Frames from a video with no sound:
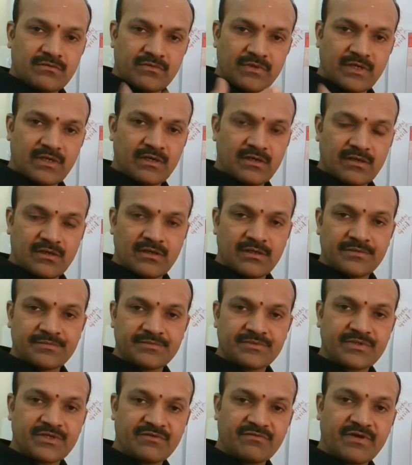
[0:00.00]
we'll
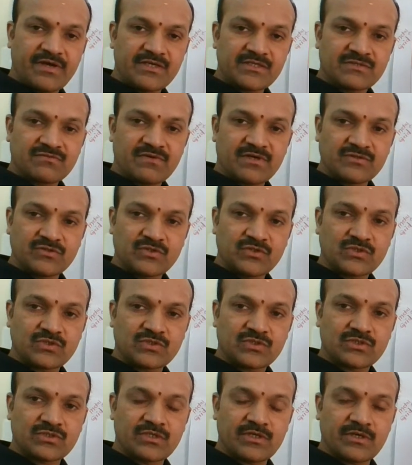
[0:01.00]
revise
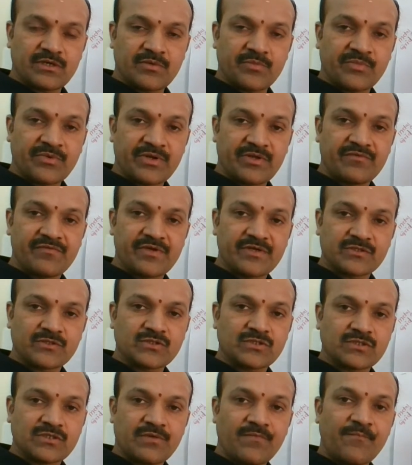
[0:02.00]
once the
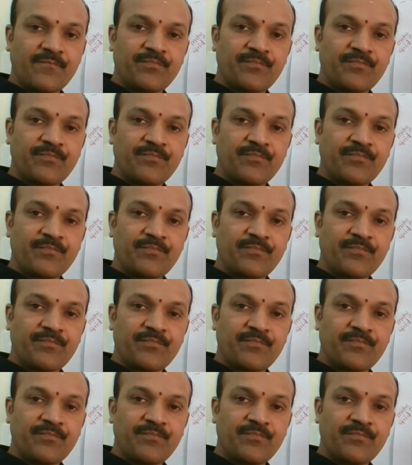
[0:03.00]
previous